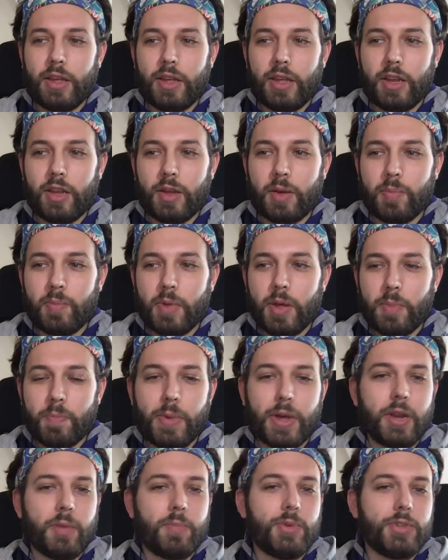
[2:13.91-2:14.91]
in a
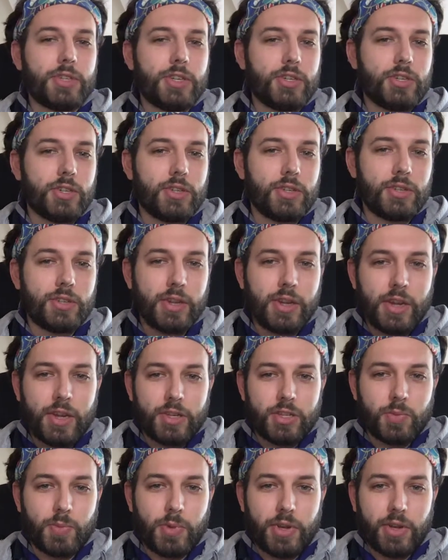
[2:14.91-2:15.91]
better position
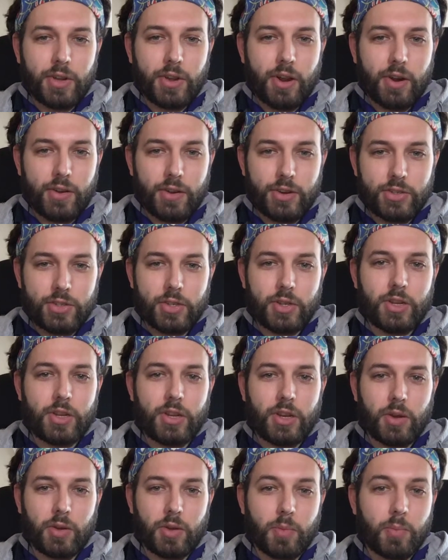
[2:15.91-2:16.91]
to be encouraged
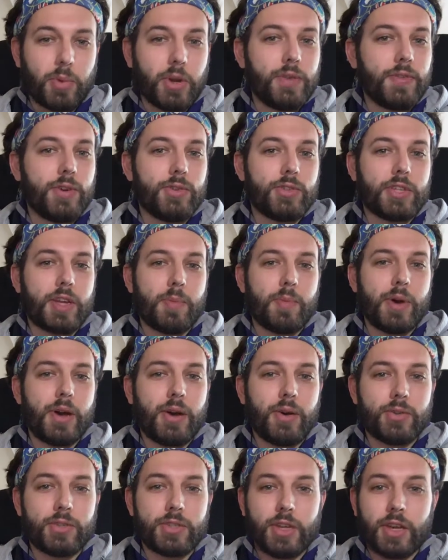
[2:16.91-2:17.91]
to complete those 10
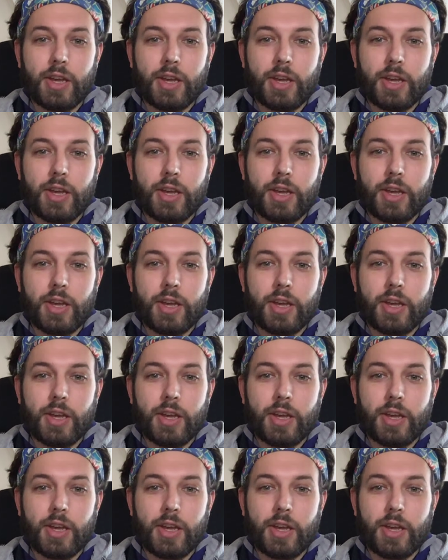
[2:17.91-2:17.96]
miles.